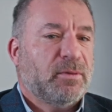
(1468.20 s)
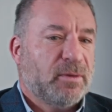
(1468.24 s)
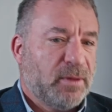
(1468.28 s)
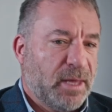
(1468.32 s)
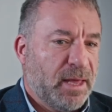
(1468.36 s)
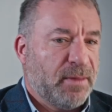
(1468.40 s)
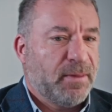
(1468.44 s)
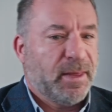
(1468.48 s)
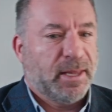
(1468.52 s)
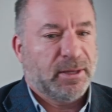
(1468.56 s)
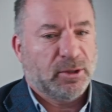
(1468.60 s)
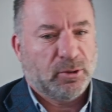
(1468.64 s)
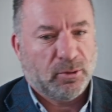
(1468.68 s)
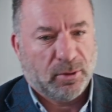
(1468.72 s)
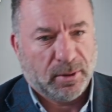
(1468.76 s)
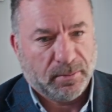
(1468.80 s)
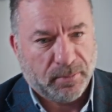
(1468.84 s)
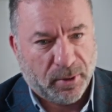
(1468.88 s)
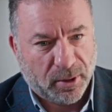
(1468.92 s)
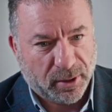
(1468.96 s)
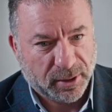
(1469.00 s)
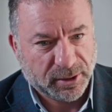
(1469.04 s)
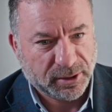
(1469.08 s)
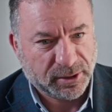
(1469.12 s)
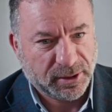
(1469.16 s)
and then doing
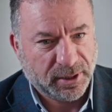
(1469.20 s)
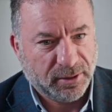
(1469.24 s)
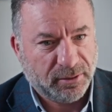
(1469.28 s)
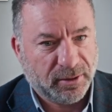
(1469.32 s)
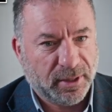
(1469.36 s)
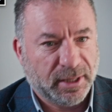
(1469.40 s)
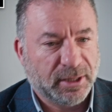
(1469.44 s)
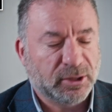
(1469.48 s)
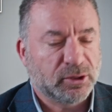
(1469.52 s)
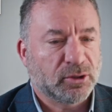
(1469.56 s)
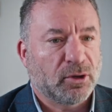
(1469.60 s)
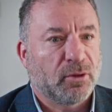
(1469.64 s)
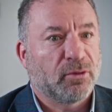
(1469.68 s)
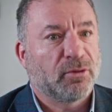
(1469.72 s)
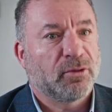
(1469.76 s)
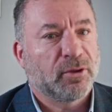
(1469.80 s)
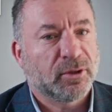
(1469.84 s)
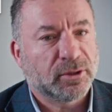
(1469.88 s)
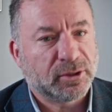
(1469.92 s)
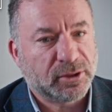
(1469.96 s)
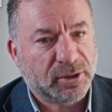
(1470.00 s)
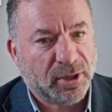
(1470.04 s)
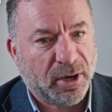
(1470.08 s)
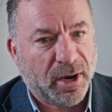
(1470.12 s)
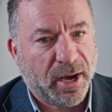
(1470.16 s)
policy things on
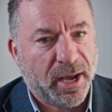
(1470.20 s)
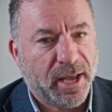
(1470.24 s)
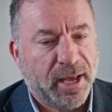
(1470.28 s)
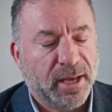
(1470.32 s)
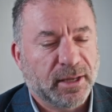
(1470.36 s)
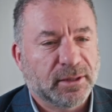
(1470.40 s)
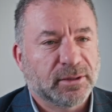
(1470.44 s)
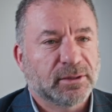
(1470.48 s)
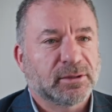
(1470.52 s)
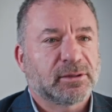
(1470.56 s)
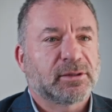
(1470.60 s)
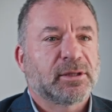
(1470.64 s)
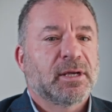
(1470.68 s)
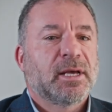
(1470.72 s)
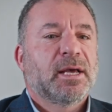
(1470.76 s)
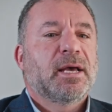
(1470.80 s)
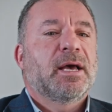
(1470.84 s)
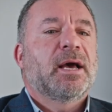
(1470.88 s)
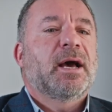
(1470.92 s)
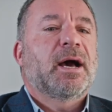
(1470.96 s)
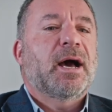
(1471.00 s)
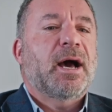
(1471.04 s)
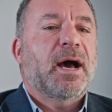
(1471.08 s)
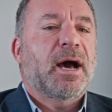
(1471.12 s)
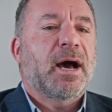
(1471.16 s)
the science.
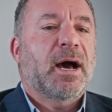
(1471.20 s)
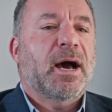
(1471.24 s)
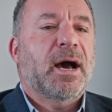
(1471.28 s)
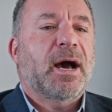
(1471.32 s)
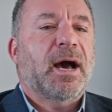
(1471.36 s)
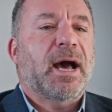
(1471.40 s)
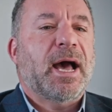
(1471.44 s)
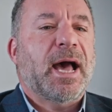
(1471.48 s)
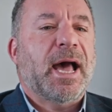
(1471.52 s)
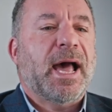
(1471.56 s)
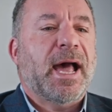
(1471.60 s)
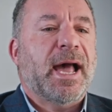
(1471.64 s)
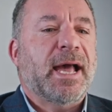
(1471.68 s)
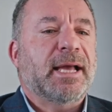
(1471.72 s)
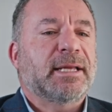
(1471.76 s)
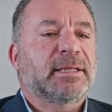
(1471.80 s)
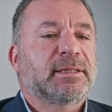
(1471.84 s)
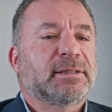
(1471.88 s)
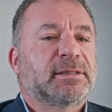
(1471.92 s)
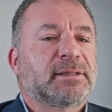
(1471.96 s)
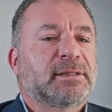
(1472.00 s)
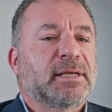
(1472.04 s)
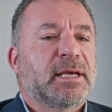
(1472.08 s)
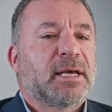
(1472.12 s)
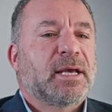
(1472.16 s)

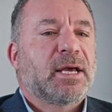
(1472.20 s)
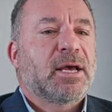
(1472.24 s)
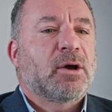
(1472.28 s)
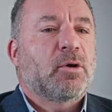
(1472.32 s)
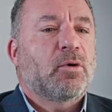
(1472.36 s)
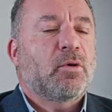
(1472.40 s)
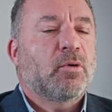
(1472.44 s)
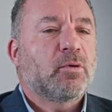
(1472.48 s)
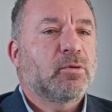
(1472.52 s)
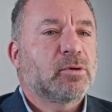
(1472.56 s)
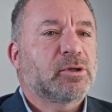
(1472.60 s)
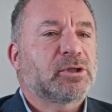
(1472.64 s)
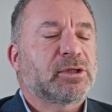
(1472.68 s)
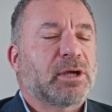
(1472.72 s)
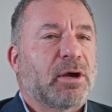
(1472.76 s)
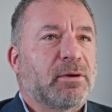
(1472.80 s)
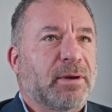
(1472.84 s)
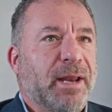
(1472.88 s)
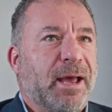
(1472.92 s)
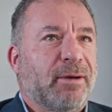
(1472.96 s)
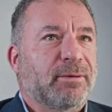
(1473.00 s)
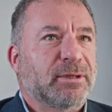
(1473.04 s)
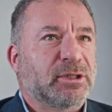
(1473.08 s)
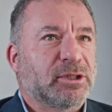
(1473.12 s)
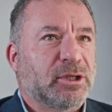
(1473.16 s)
And also
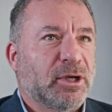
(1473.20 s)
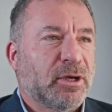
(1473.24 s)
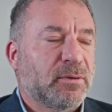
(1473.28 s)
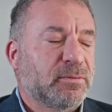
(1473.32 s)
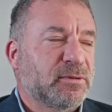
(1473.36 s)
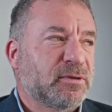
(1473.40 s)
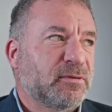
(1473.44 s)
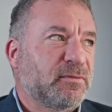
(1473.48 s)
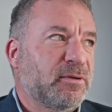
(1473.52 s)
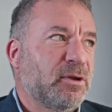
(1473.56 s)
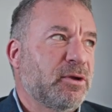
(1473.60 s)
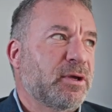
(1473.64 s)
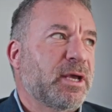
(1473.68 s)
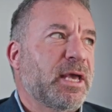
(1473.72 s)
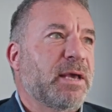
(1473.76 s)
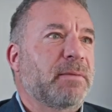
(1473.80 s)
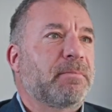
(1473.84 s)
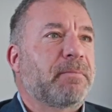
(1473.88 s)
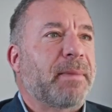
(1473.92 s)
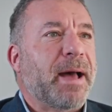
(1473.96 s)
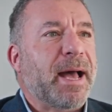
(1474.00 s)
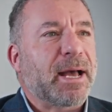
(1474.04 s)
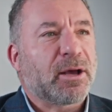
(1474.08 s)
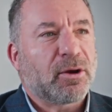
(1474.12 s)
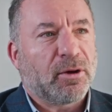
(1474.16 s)
now in terms of
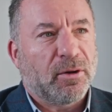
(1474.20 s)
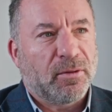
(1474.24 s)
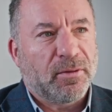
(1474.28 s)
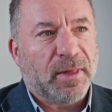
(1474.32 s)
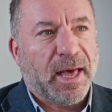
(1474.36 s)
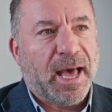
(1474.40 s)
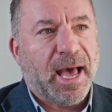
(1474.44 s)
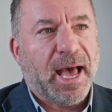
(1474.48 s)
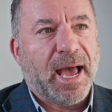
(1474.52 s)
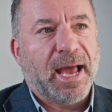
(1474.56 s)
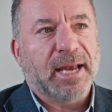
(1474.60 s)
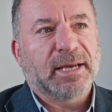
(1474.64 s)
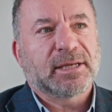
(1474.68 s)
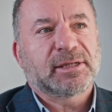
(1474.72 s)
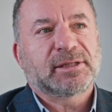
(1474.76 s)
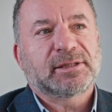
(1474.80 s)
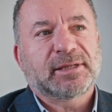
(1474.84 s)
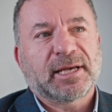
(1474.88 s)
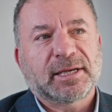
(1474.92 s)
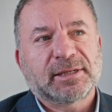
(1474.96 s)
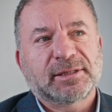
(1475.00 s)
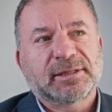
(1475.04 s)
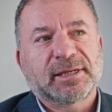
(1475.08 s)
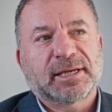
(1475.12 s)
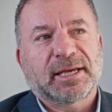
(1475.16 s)
looking back on that and
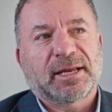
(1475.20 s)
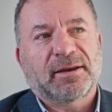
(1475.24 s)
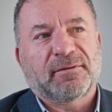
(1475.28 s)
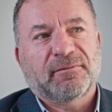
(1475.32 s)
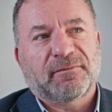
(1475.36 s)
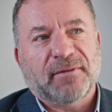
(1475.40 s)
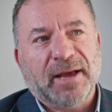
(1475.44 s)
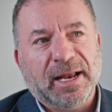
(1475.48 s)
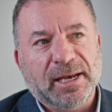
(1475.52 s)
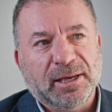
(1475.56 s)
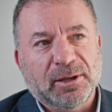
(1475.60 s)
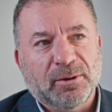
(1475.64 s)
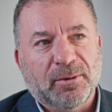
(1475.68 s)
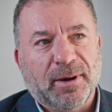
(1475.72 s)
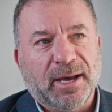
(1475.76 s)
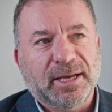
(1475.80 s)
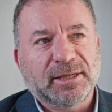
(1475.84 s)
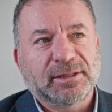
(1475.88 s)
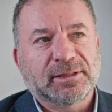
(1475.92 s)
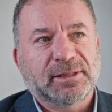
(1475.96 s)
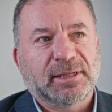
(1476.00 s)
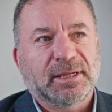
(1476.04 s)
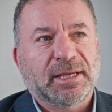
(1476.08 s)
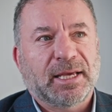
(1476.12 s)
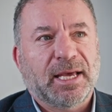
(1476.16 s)
assessing and
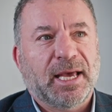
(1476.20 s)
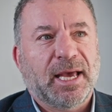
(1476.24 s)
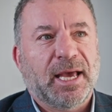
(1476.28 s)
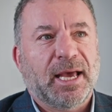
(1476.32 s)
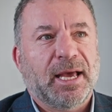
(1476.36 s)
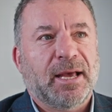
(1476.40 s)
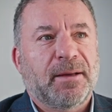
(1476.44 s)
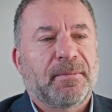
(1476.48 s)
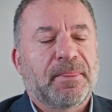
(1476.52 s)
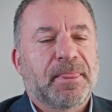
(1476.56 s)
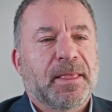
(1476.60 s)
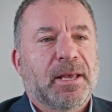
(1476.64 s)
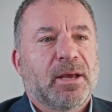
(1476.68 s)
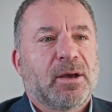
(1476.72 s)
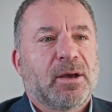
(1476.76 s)
evaluating it,